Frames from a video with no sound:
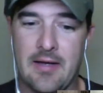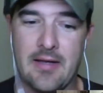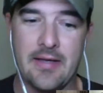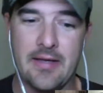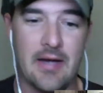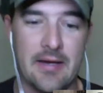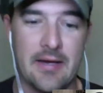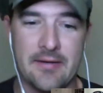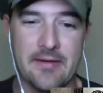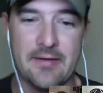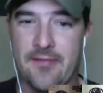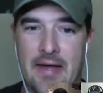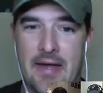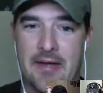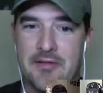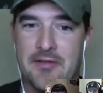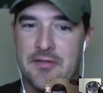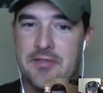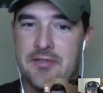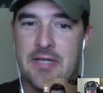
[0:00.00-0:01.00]
You know, I
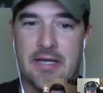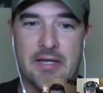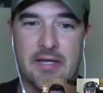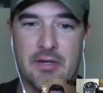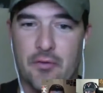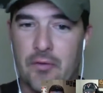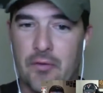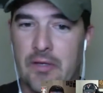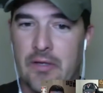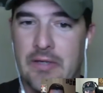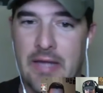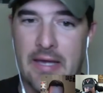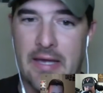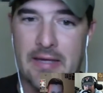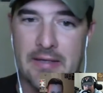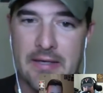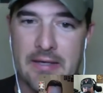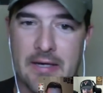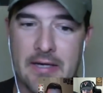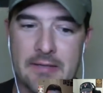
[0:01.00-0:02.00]
define that as you're taking a real
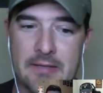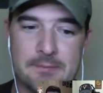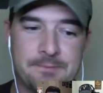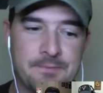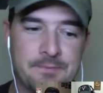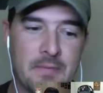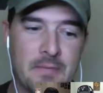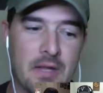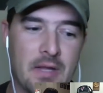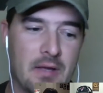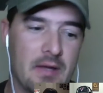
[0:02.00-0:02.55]
handgun